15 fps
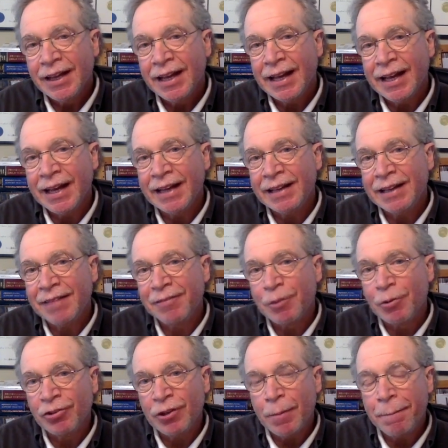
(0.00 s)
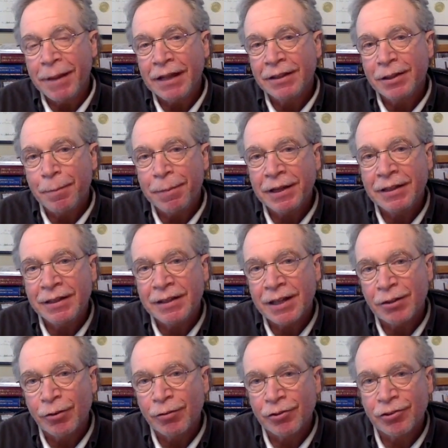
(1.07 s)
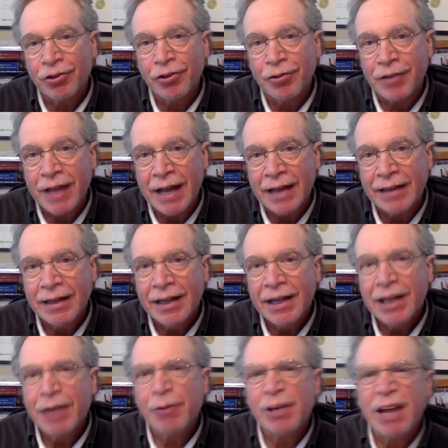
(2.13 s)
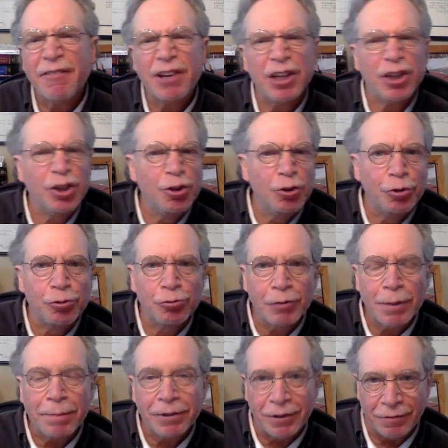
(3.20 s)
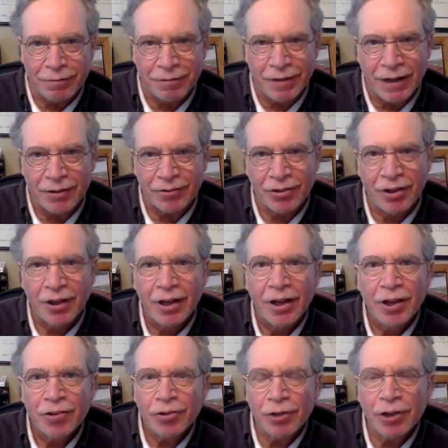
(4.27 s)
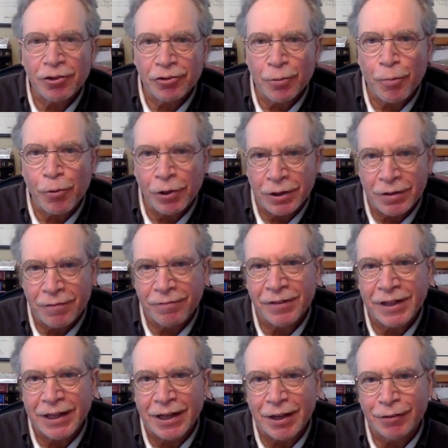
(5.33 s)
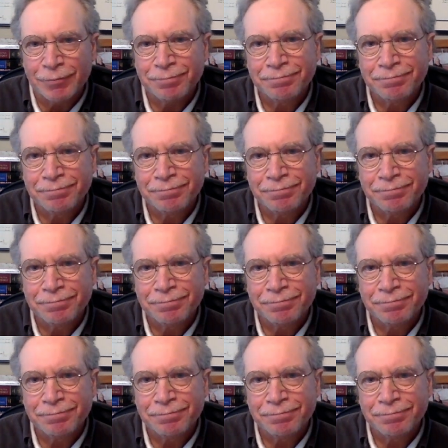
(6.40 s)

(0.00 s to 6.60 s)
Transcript: And if there was an appellate opinion that overturned that, it would have a huge ripple effect. So here's the point of the video.